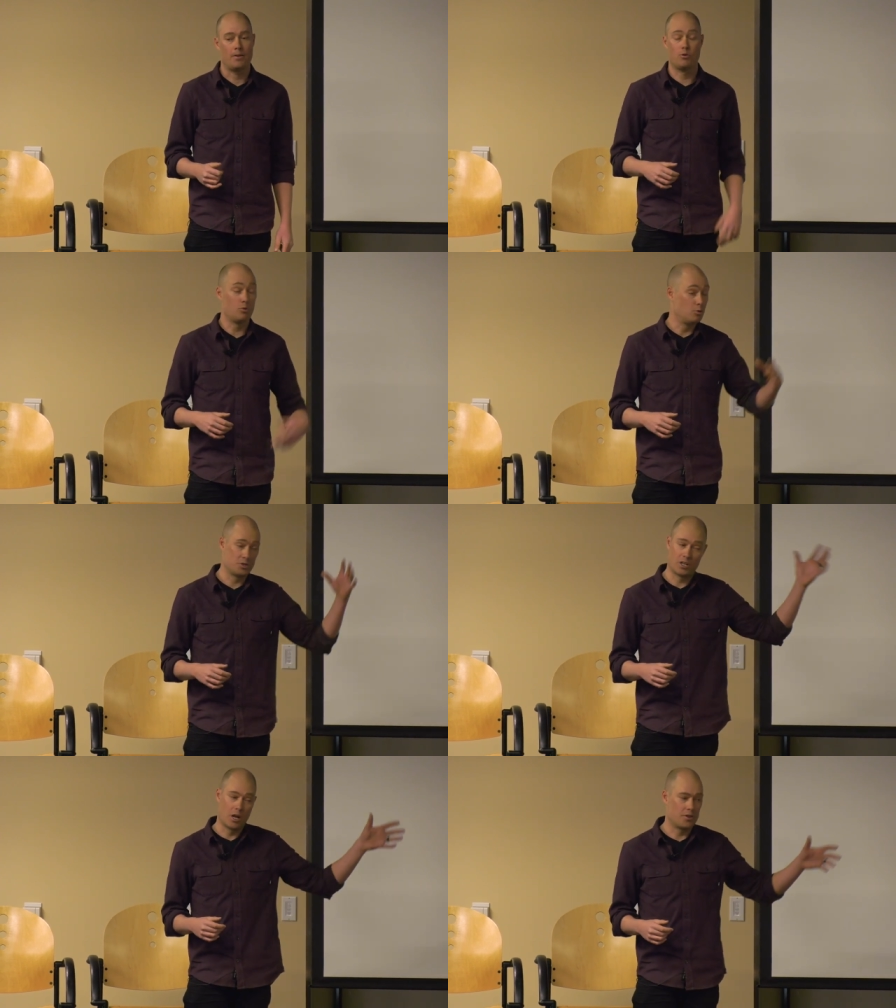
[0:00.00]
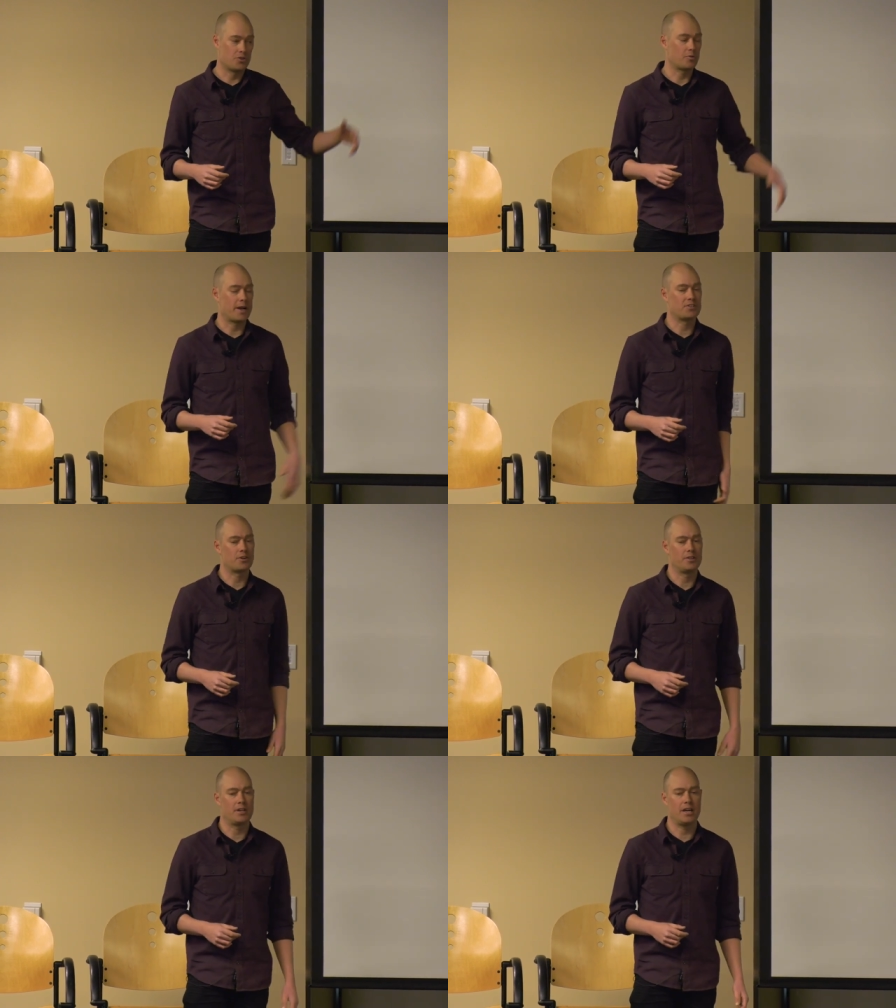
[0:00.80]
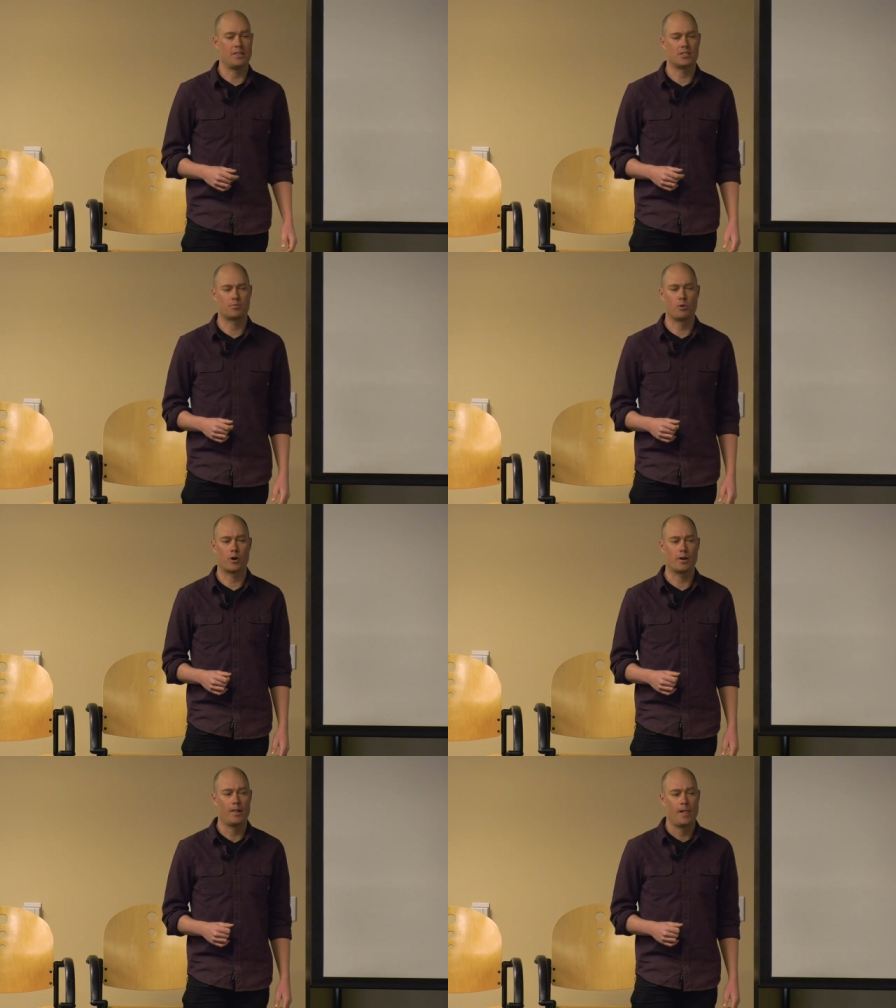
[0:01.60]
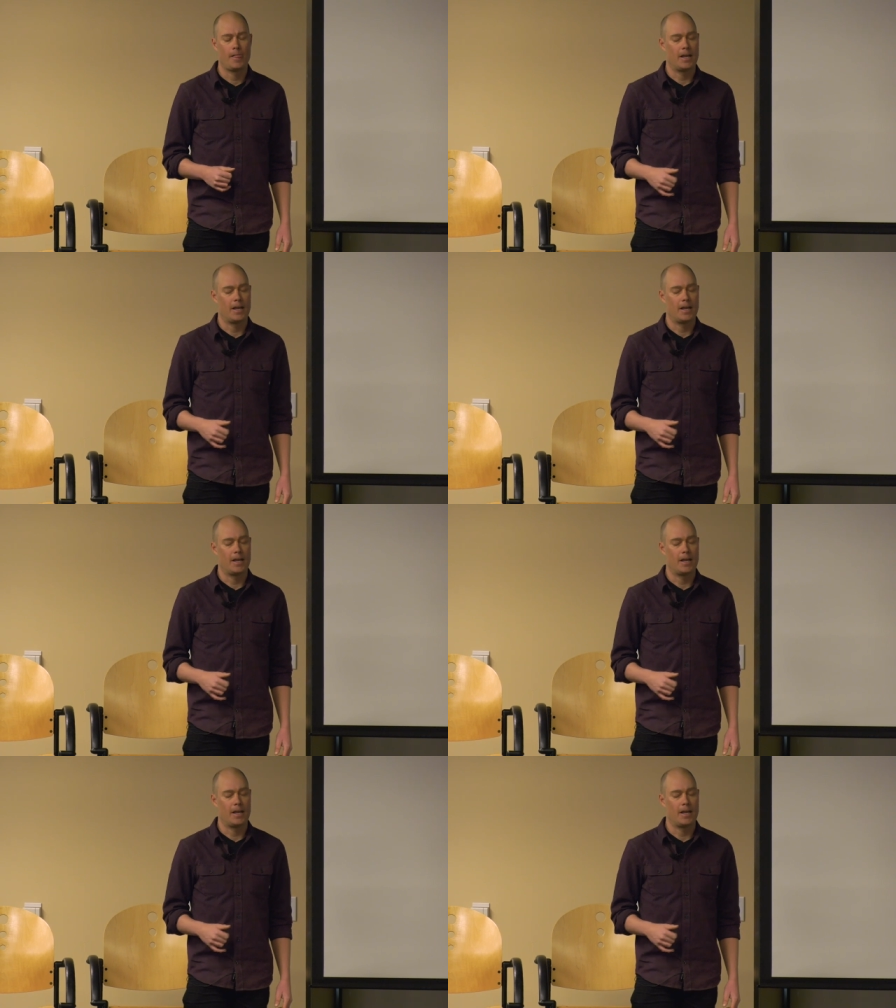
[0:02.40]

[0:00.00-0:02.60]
who was another director in the sport.